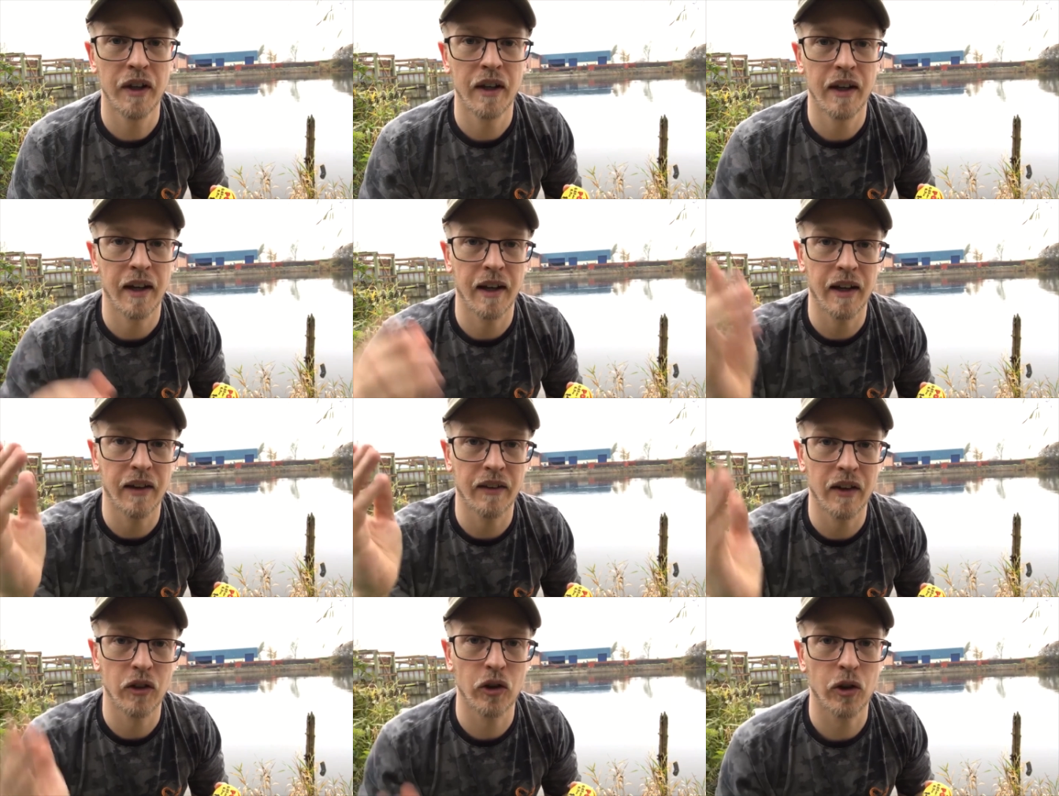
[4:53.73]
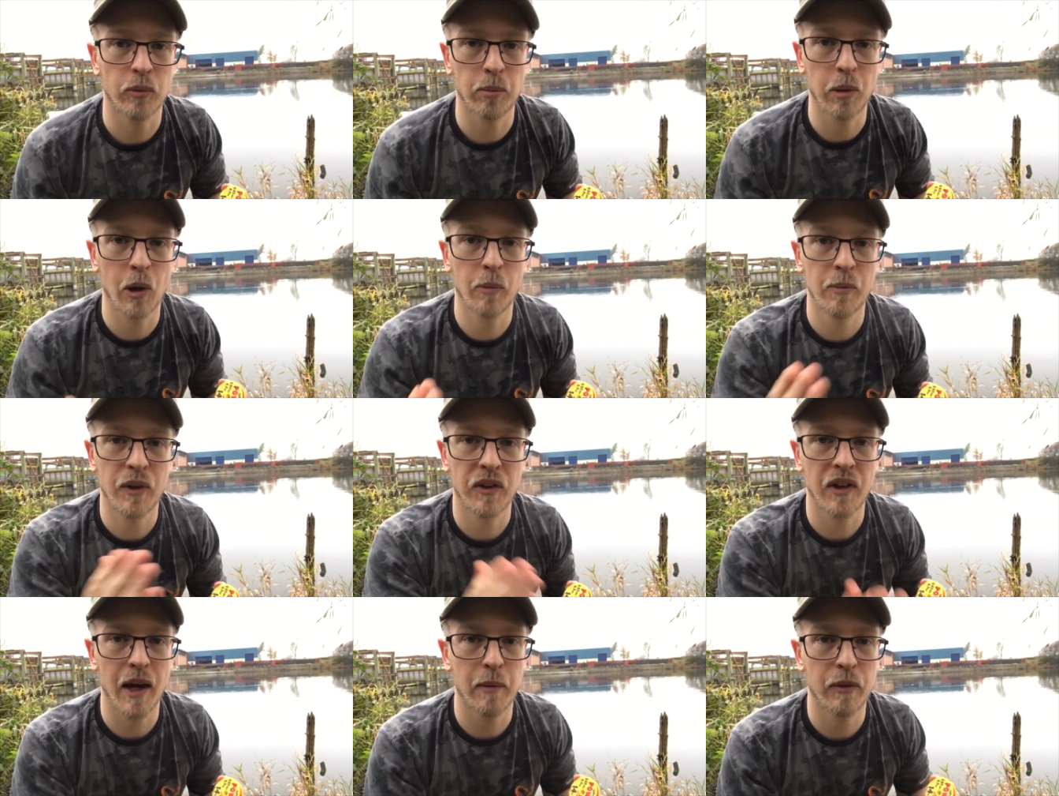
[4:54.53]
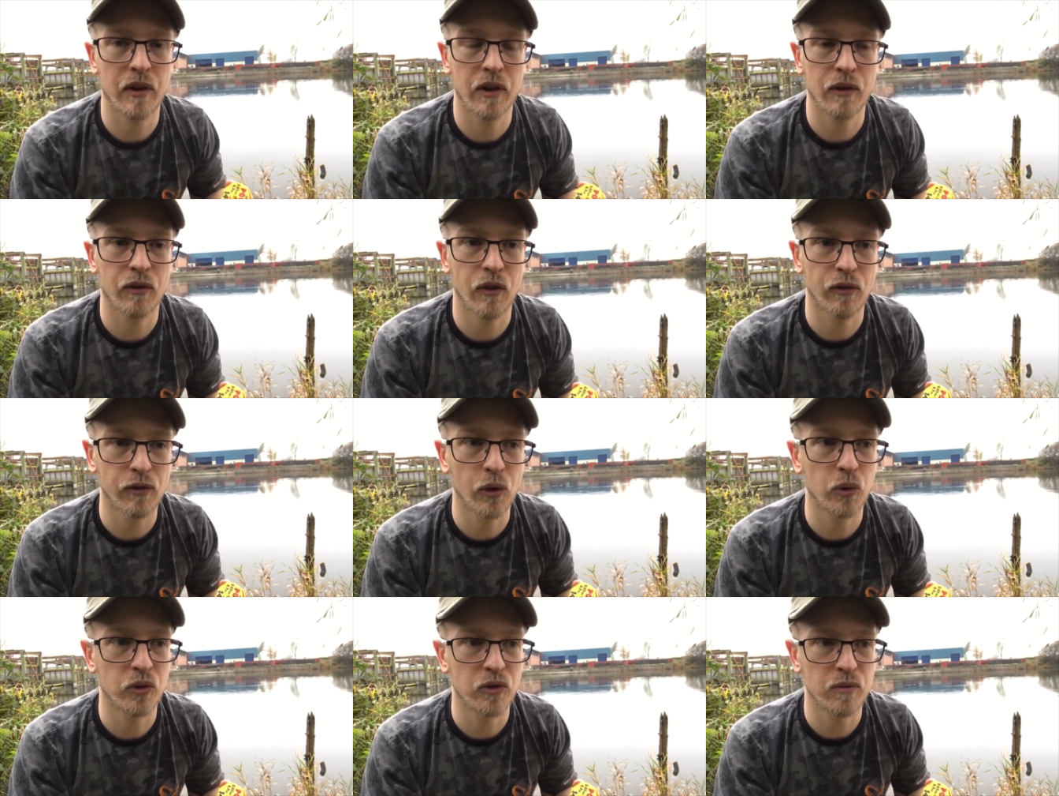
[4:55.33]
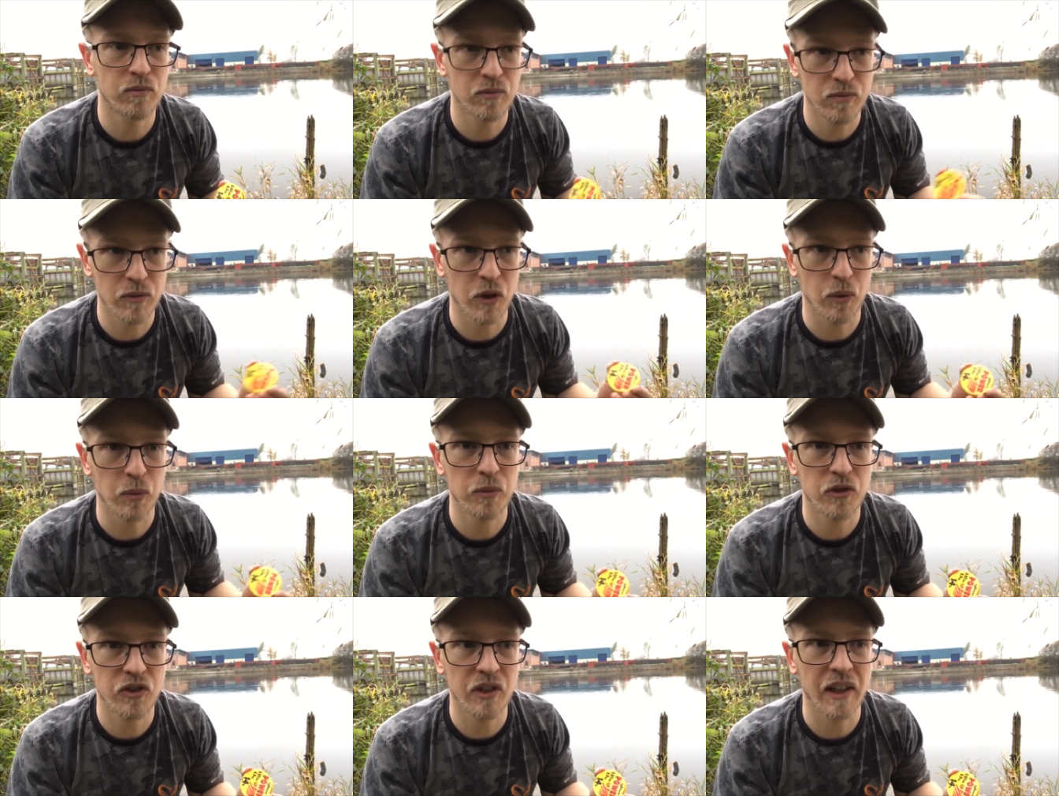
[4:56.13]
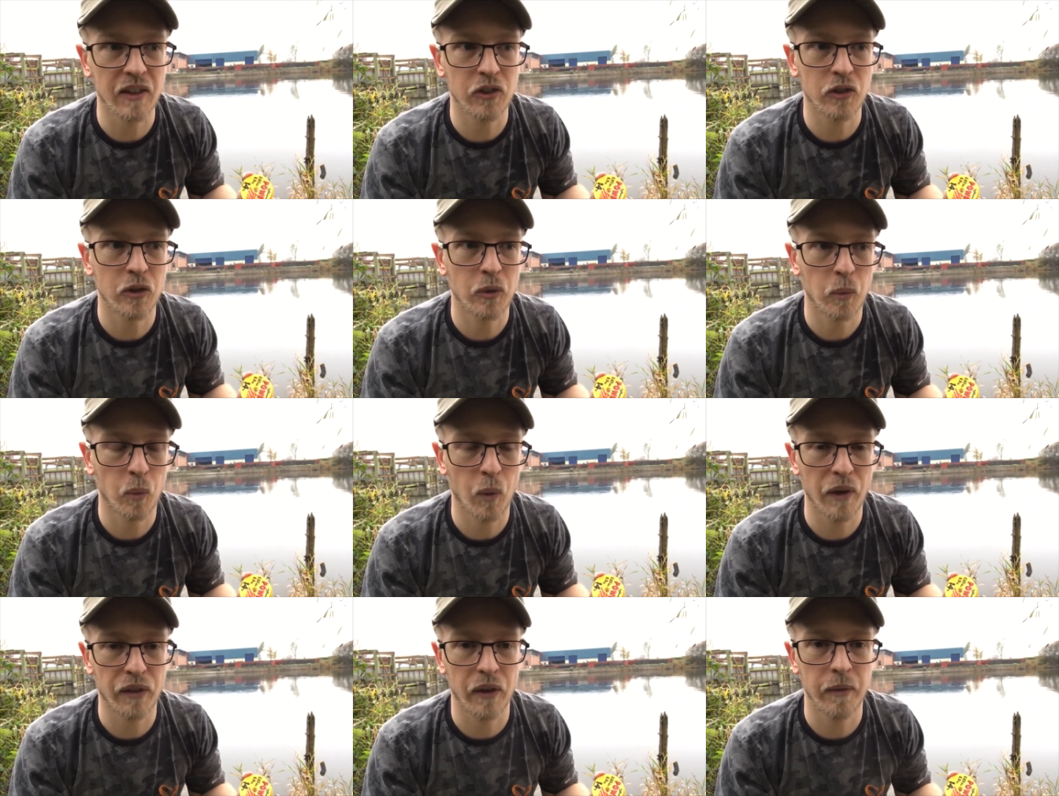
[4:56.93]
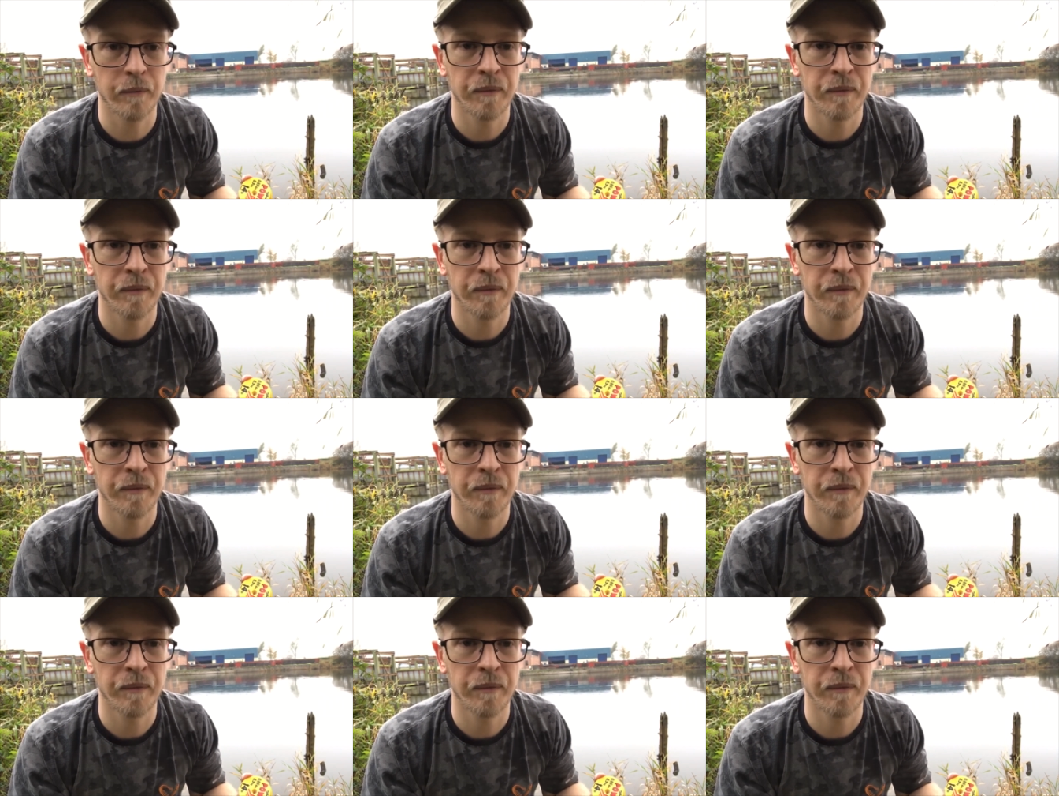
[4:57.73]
then you can plumb the depth, and if the float sinks with it,